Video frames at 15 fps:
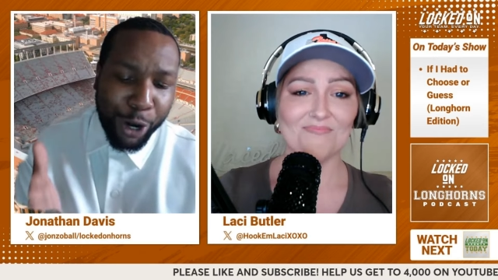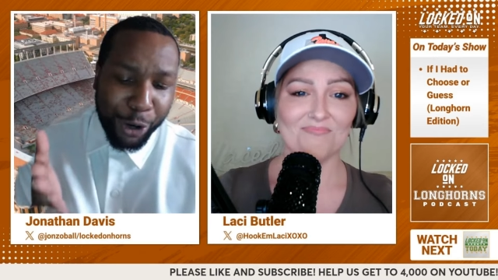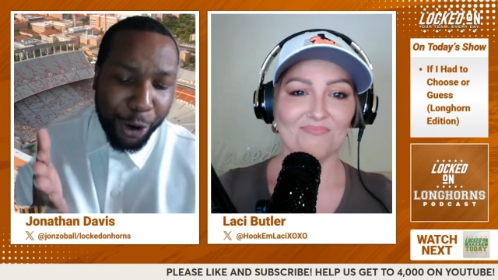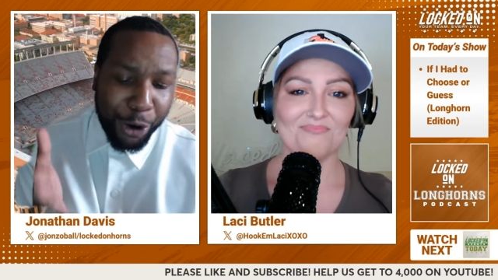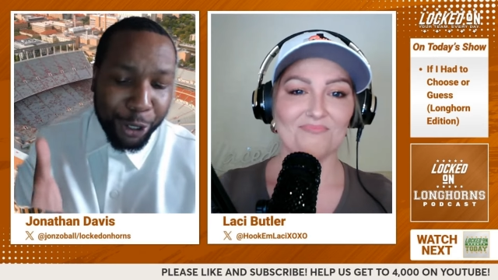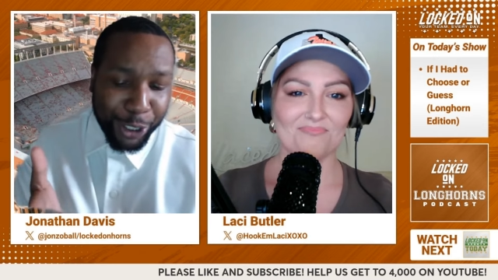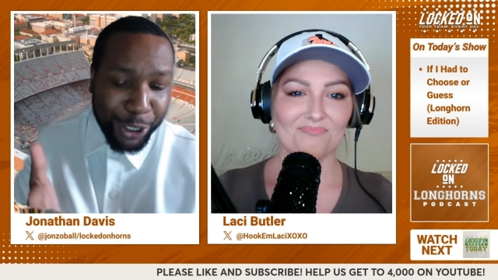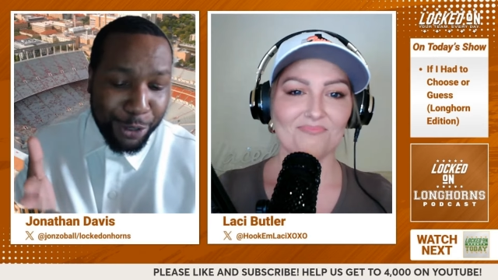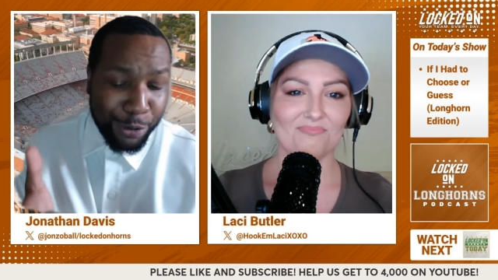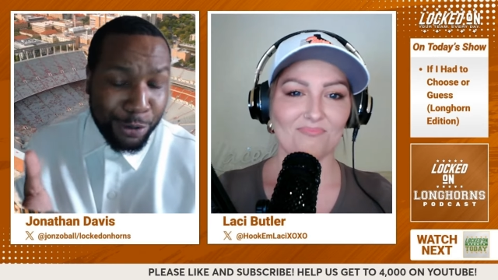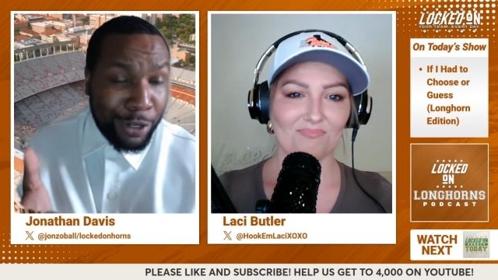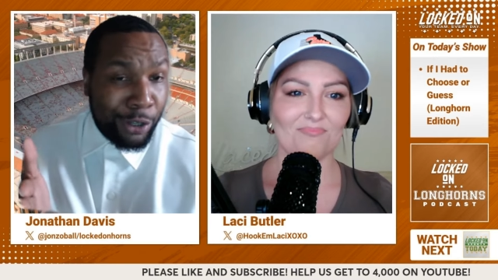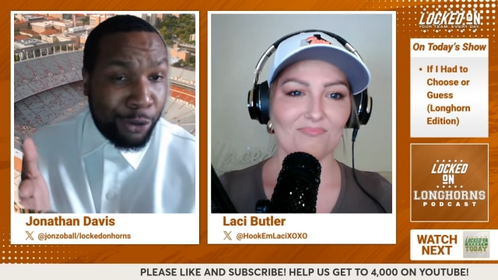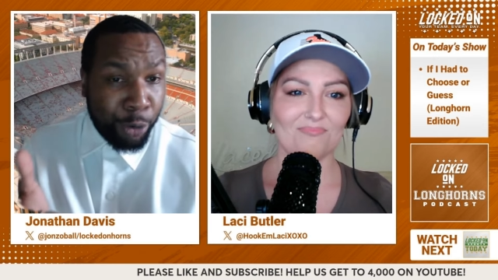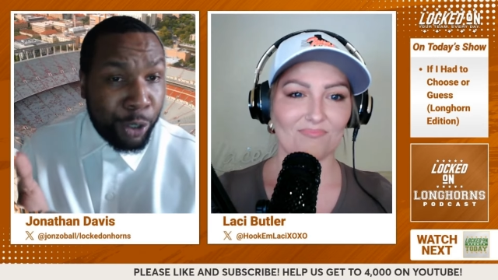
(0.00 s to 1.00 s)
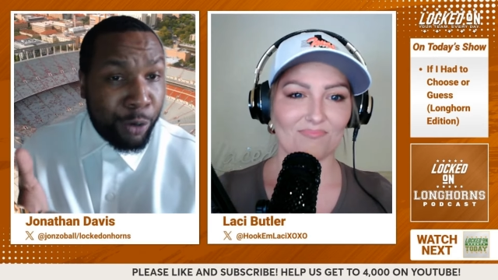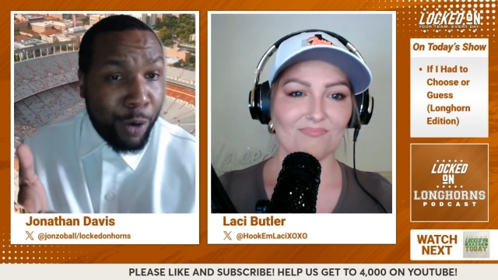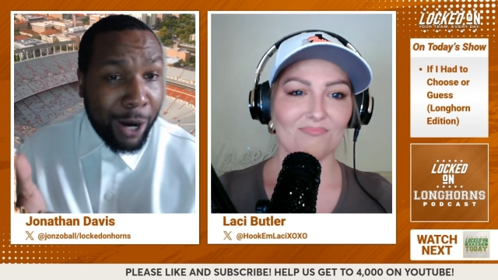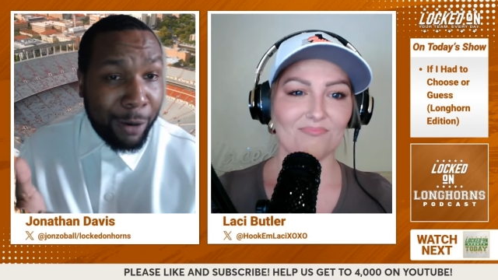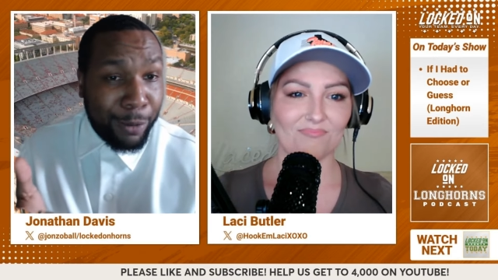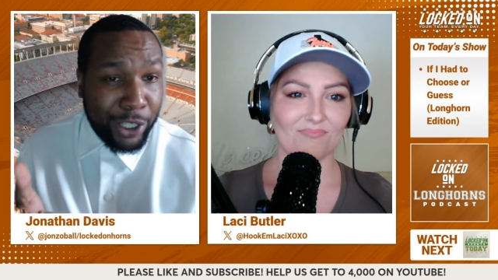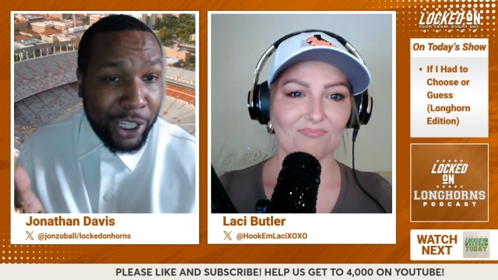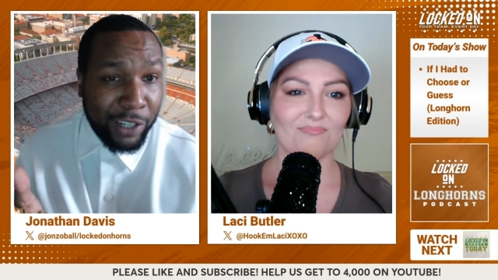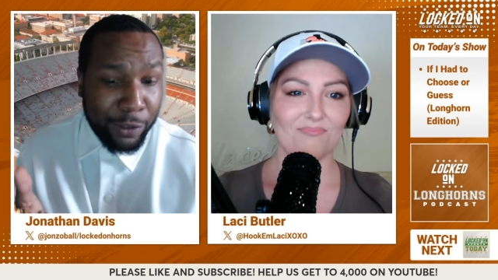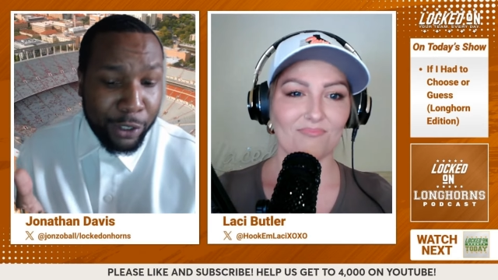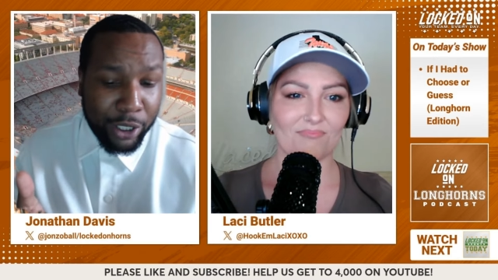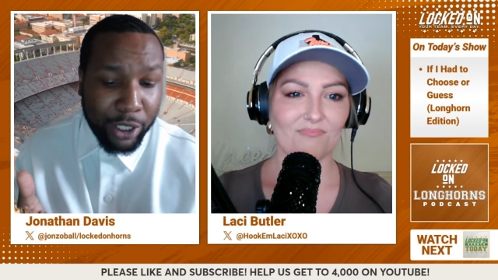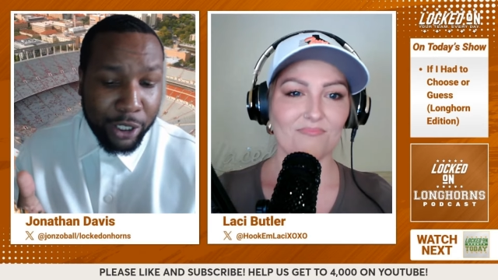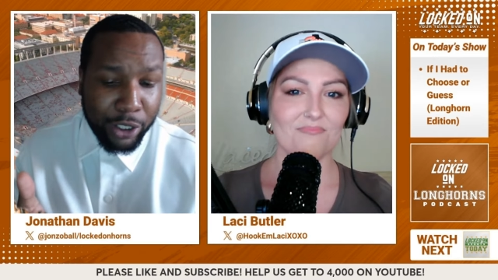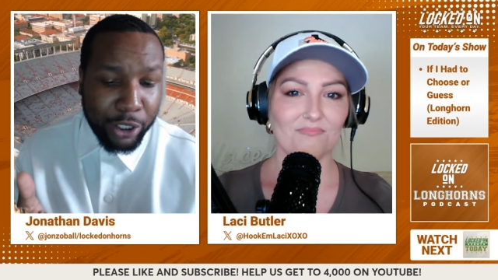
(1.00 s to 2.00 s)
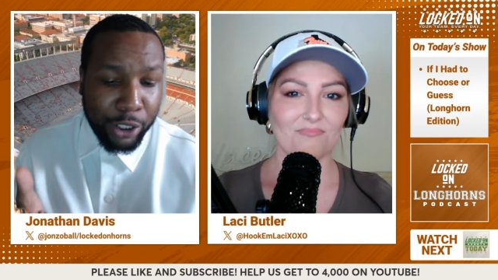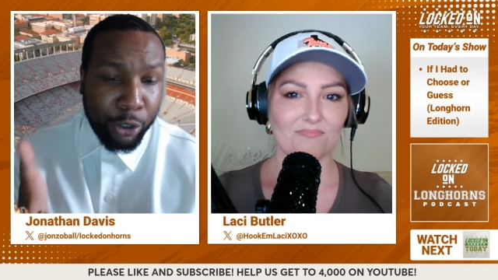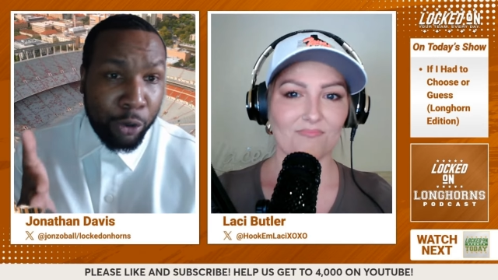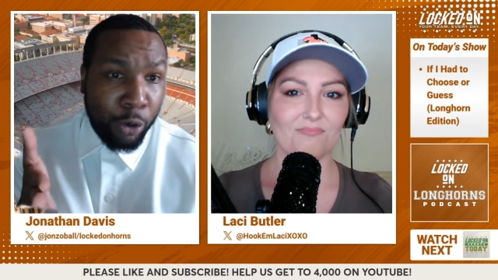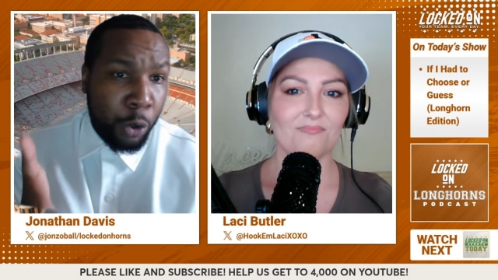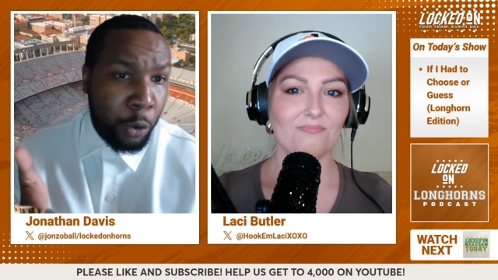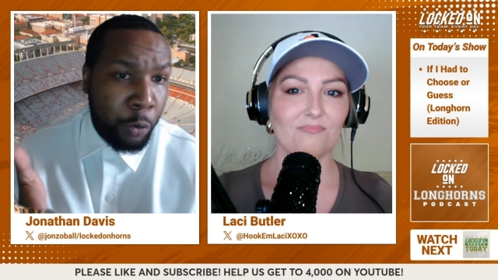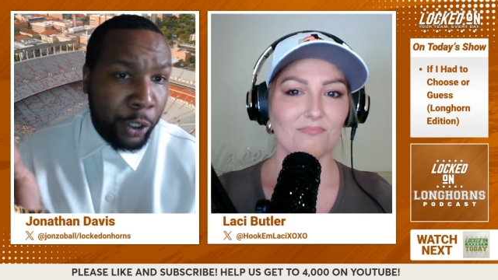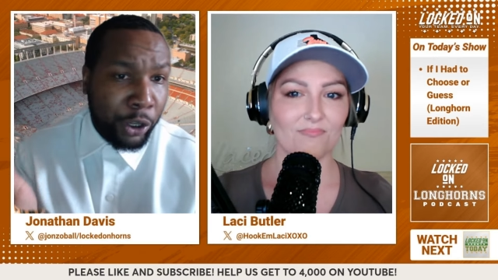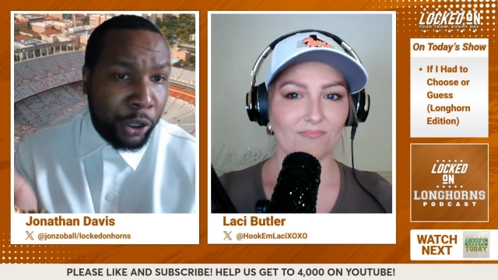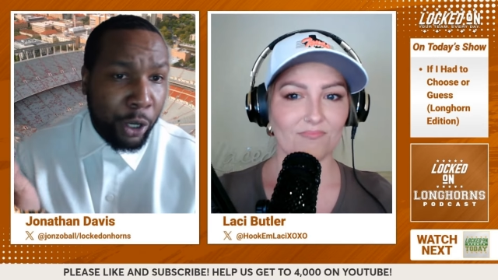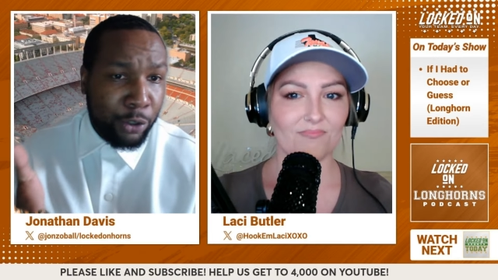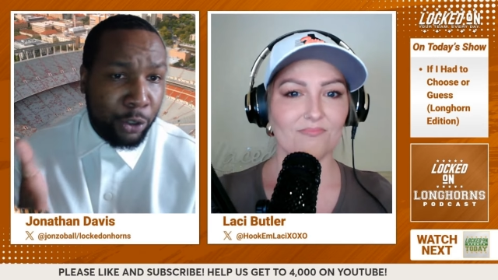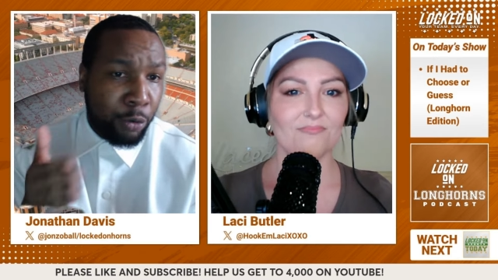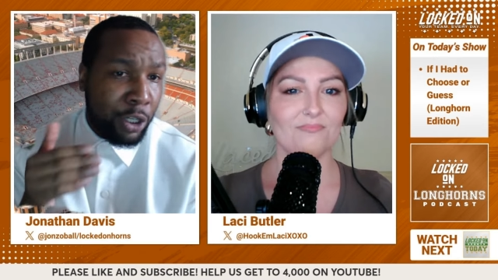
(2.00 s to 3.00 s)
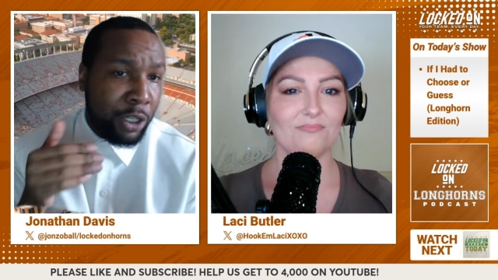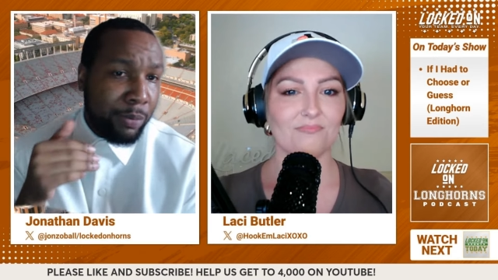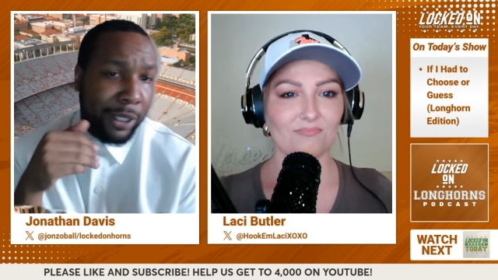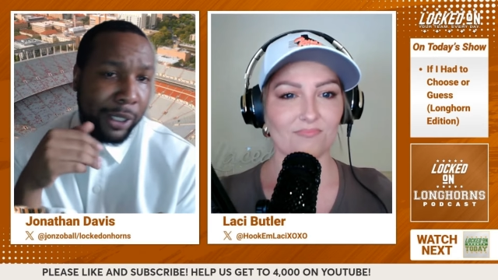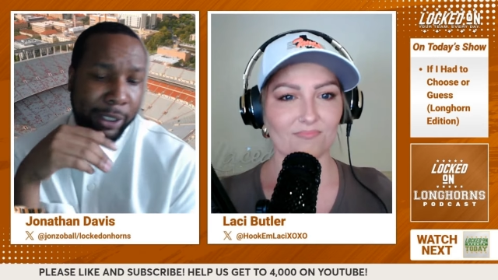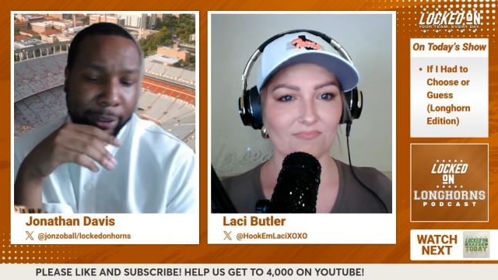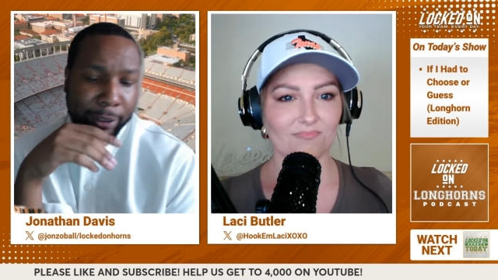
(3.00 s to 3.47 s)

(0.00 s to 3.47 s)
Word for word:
Speaker 1: only uses three wide receivers this year, who would those three be?